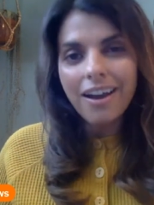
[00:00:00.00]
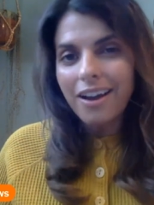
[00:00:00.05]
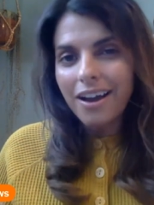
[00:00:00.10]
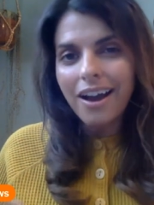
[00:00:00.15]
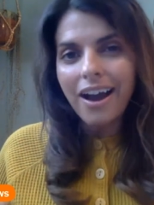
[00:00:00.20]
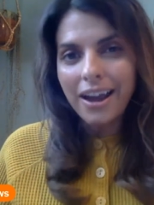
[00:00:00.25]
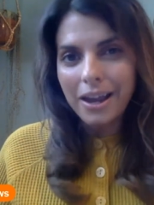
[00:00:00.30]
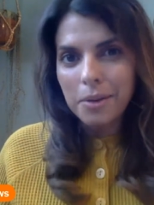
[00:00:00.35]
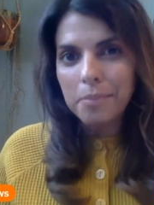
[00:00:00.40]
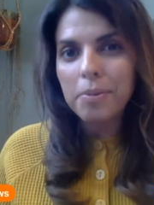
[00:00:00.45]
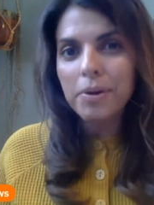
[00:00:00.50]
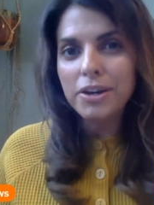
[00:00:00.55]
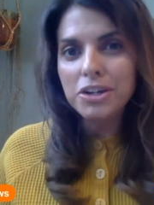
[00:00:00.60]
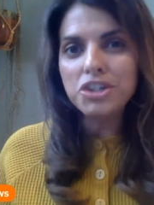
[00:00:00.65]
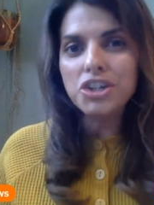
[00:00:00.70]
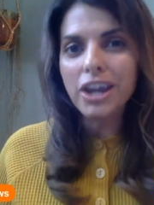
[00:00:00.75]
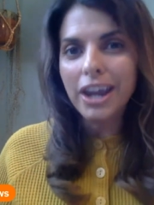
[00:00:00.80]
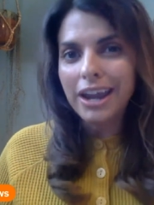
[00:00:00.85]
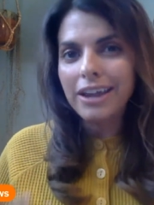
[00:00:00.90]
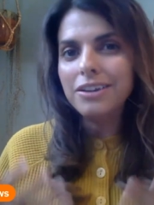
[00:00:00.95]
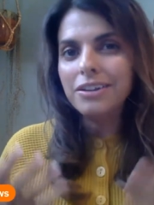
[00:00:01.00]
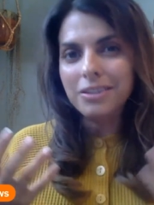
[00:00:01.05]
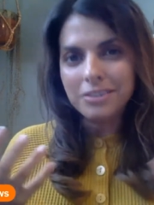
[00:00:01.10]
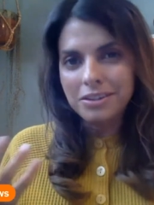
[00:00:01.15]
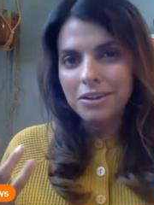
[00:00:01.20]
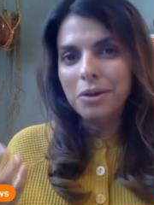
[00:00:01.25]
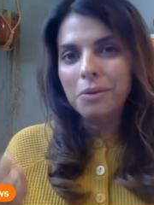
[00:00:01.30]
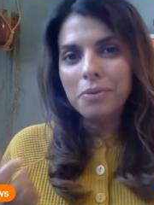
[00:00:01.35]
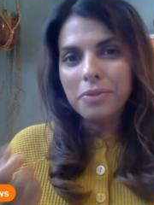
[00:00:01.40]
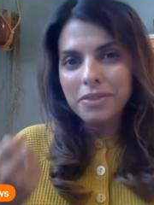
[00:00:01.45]
I appreciate, you
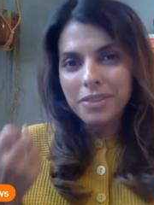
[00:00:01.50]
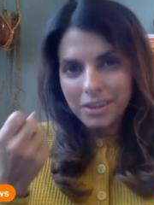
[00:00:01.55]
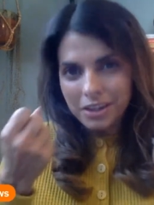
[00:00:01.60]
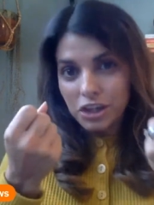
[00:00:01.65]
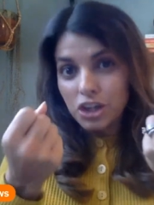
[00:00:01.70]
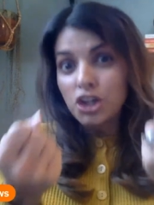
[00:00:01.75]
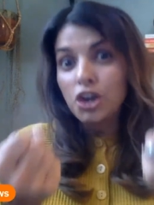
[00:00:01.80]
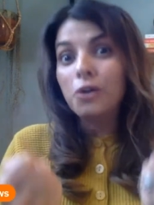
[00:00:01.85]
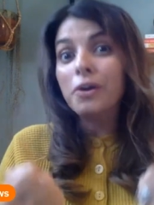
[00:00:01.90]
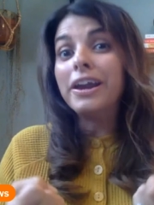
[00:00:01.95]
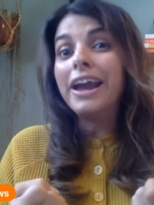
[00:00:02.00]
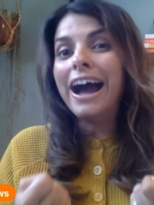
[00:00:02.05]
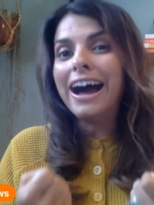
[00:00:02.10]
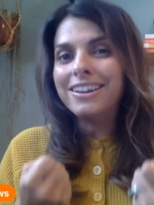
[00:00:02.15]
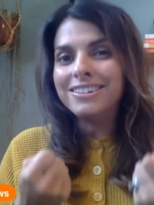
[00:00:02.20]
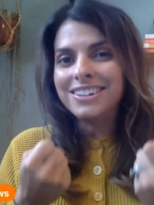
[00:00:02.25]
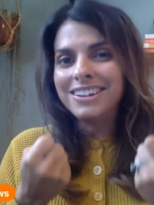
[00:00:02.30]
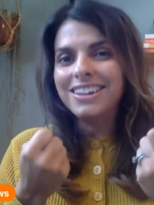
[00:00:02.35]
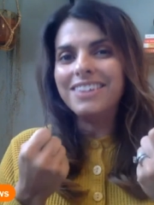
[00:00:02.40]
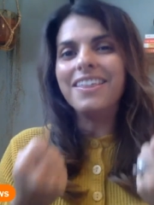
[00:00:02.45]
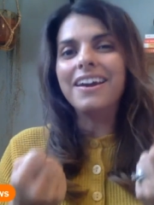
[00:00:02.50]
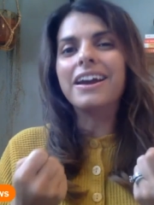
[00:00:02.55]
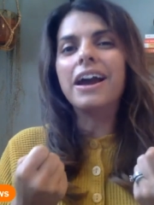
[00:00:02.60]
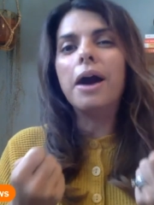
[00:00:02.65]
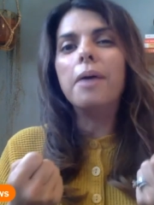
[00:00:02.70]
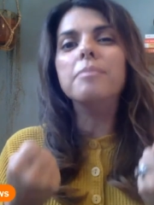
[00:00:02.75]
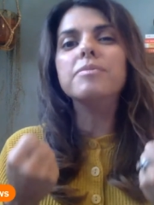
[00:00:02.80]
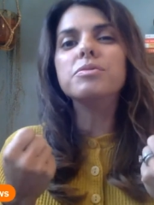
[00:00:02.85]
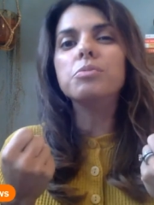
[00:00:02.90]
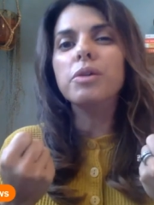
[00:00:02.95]
know, the curiosity that
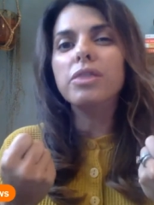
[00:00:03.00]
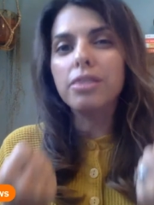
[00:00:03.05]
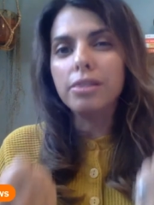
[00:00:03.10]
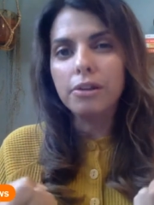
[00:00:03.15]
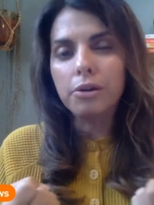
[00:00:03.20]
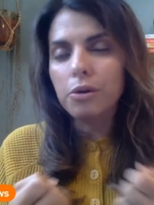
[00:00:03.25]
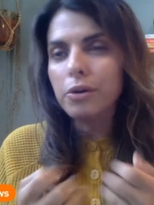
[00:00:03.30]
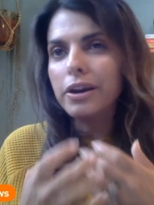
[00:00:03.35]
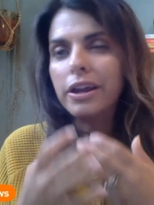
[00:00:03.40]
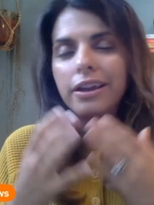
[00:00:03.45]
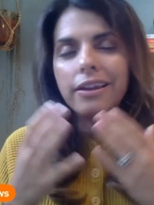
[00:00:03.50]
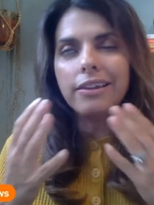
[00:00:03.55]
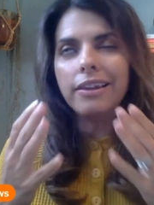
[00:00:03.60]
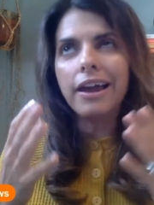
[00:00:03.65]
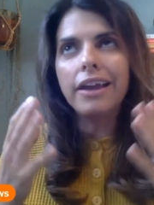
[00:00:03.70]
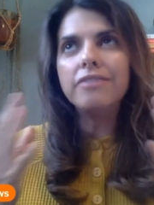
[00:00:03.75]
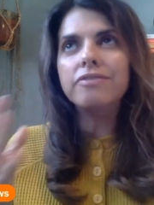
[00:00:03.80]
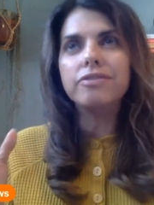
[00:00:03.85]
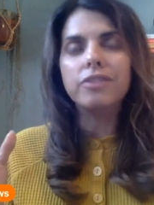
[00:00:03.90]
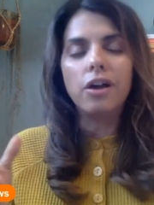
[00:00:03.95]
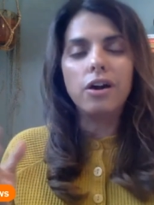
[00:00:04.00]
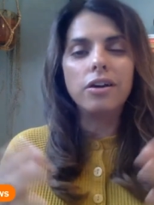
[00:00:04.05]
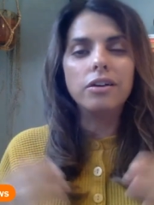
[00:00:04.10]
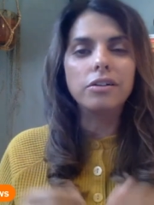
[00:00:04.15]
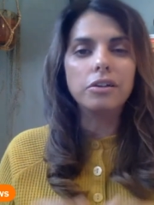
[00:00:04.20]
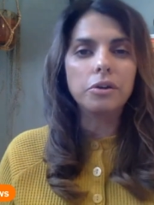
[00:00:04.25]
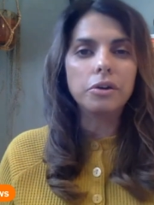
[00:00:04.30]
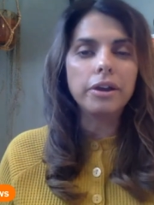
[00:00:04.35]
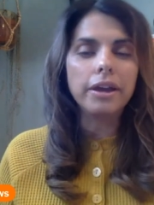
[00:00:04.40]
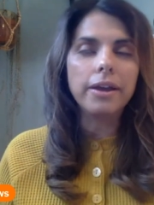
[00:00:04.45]
comes with learning, lifelong
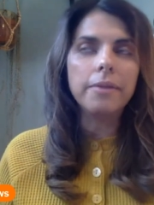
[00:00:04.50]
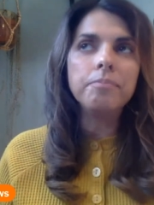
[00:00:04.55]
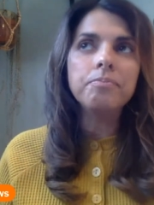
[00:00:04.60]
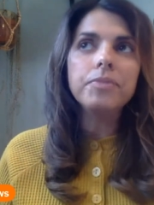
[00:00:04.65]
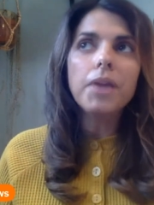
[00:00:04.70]
learning.